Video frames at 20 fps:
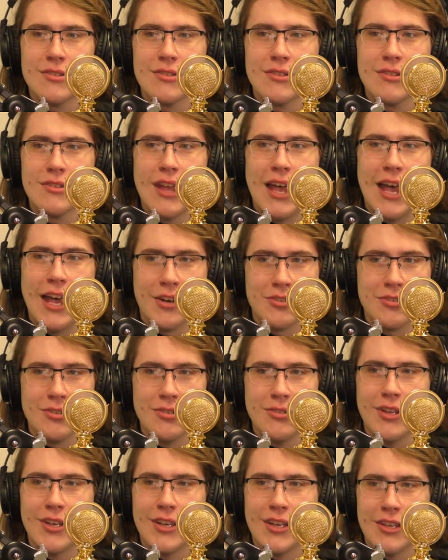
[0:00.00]
actually,
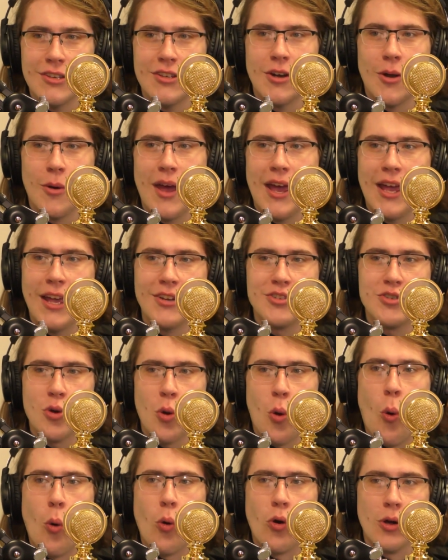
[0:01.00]
like, age
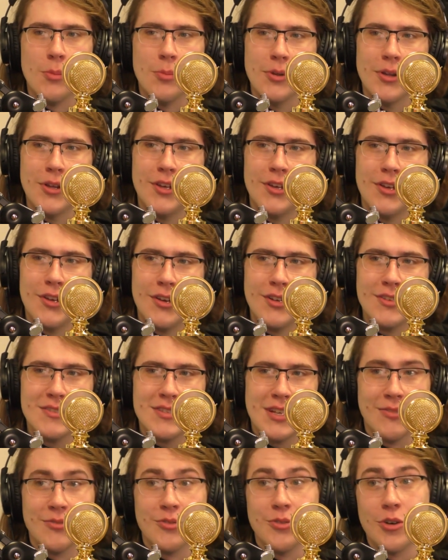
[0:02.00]
horribly
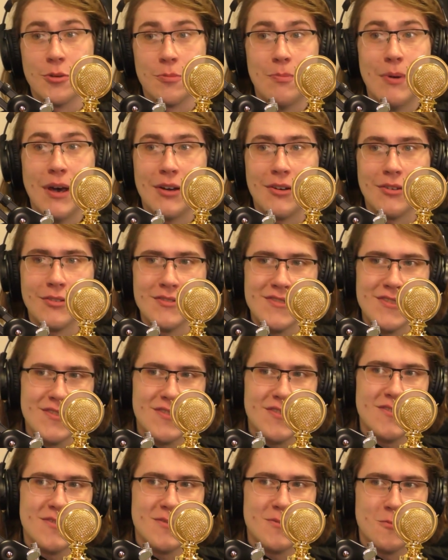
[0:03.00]
instead of look better as the
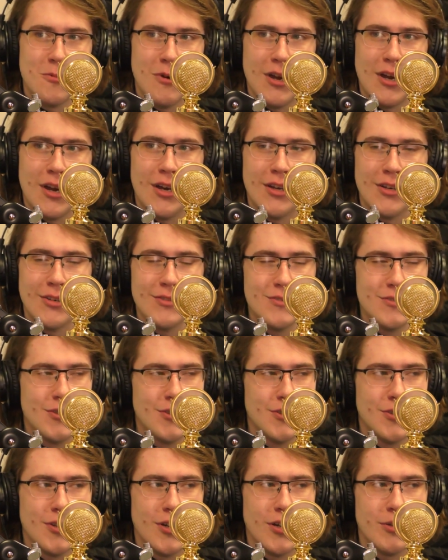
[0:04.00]
season went on? He's,
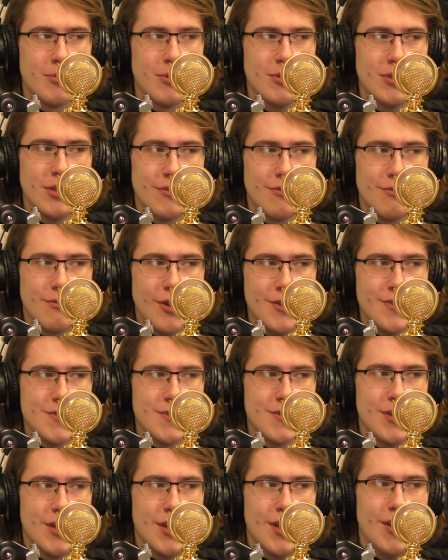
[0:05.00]
like, talking about, like, Friends
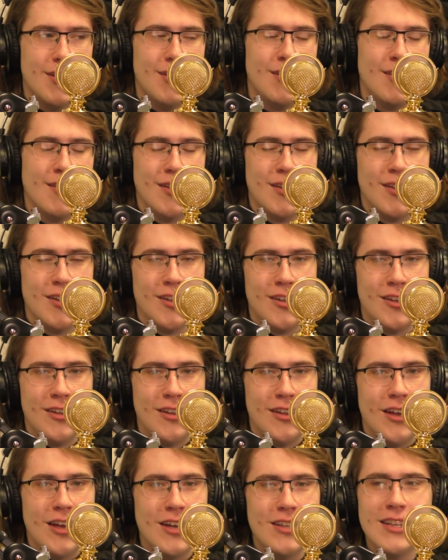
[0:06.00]
and that.
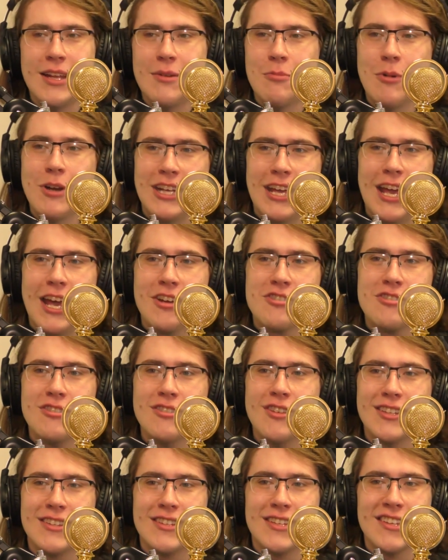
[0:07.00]
And then when he actually,
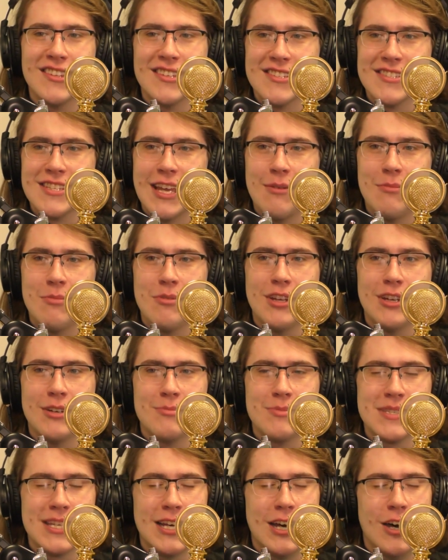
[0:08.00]
like, did the same thing
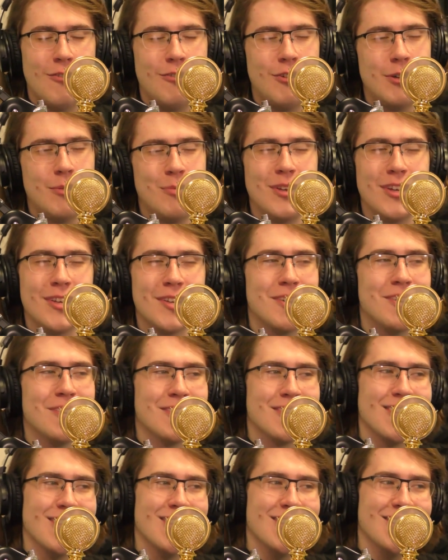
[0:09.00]
himself, I'm like,
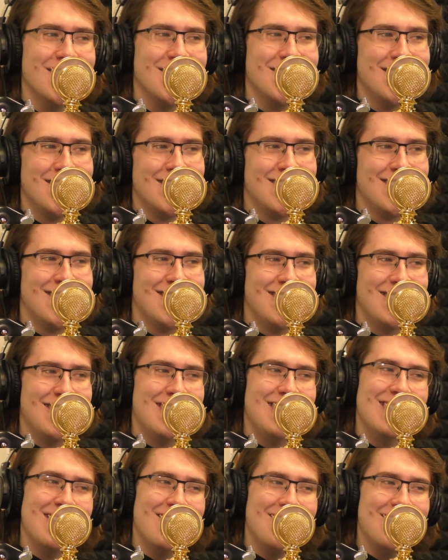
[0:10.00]
okay.
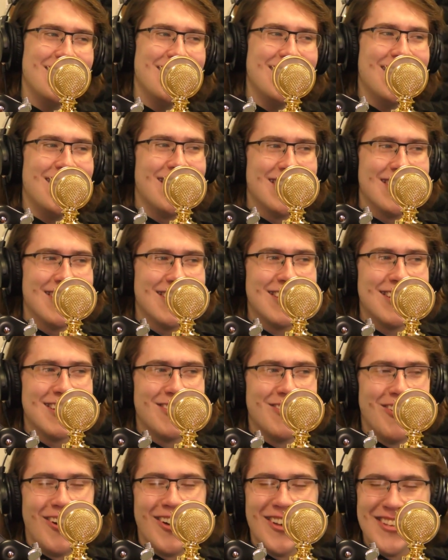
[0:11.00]
And I'm like, all right, he kind
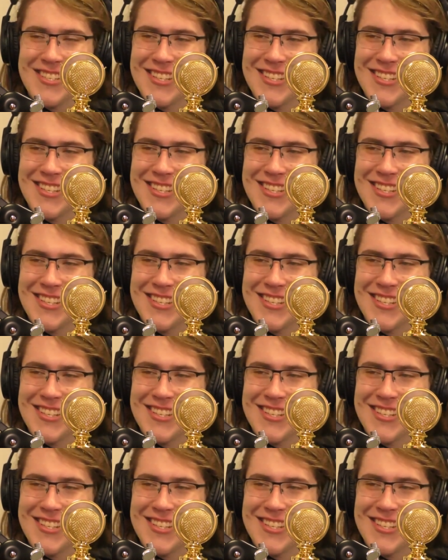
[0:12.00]
of lost it.